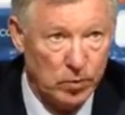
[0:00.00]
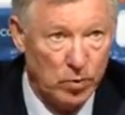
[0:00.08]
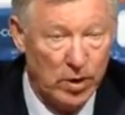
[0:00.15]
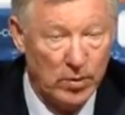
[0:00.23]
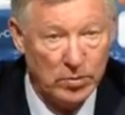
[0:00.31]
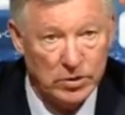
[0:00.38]

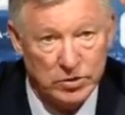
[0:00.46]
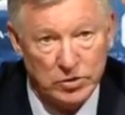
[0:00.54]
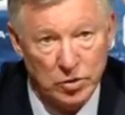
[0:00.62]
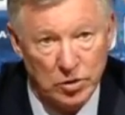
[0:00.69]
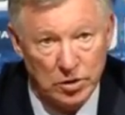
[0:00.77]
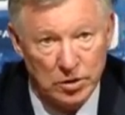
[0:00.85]
Wembley
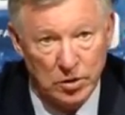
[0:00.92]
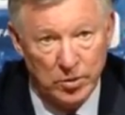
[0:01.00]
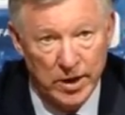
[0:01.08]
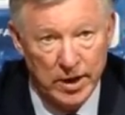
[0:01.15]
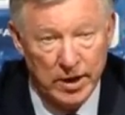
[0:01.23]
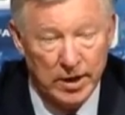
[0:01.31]
is not an
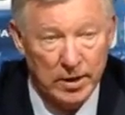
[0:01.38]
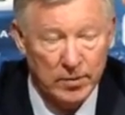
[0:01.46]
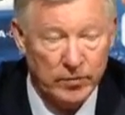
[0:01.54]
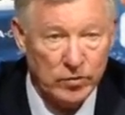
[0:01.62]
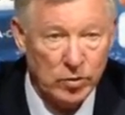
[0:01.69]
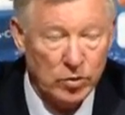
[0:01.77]
away
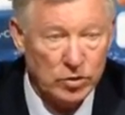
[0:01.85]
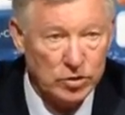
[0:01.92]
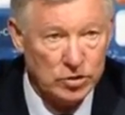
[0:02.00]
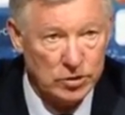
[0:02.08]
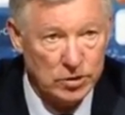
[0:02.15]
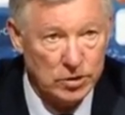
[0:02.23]
game, of
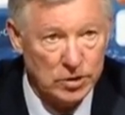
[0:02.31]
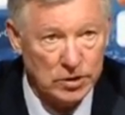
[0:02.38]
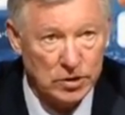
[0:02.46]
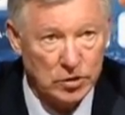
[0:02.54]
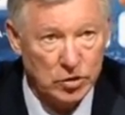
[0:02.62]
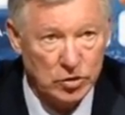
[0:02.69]
course.
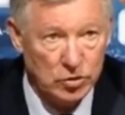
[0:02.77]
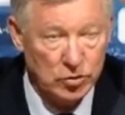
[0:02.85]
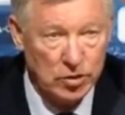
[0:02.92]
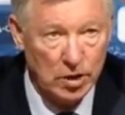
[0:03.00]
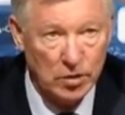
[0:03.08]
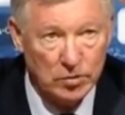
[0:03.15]
It's a
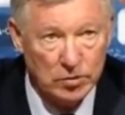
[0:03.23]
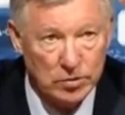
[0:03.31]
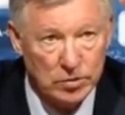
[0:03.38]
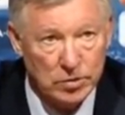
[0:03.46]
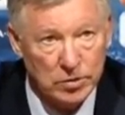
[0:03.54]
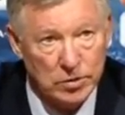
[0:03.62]
neutral
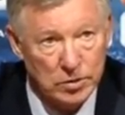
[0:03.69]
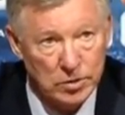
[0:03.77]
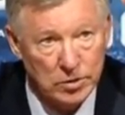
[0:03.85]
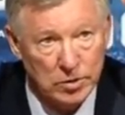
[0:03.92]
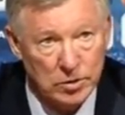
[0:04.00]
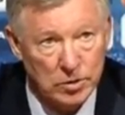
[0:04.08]
ground,
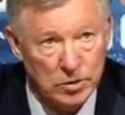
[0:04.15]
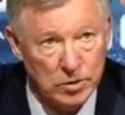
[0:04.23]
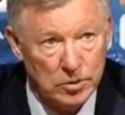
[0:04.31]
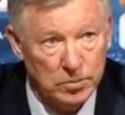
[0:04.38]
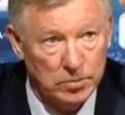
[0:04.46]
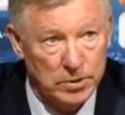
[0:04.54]

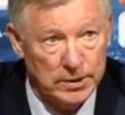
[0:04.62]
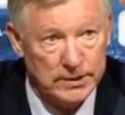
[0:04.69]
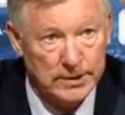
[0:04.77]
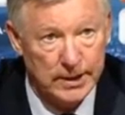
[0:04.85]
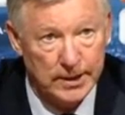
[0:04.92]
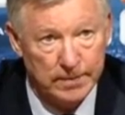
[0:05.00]

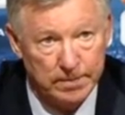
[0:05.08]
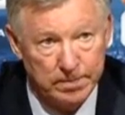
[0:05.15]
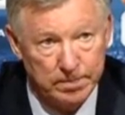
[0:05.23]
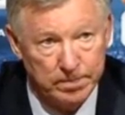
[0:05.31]
but I